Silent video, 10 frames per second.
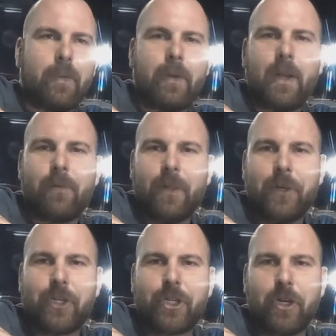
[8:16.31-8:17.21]
so we're not
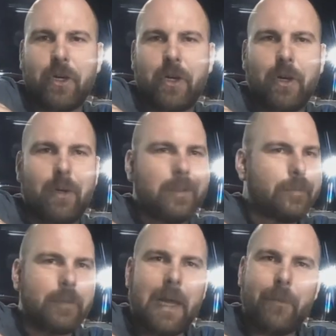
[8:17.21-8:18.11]
really sure
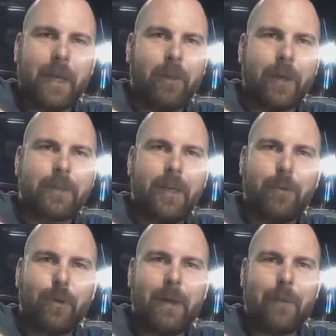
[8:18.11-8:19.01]
how many clicks
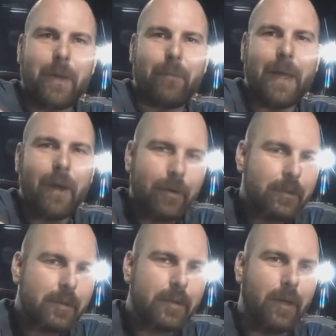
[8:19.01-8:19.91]
equal how many
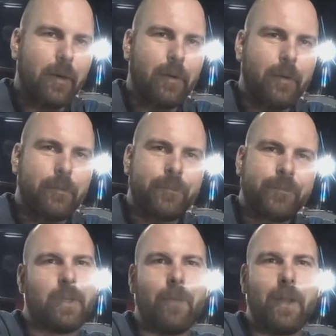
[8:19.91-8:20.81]
pounds. So
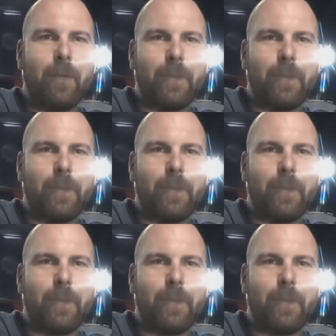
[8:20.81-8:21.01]
coming up.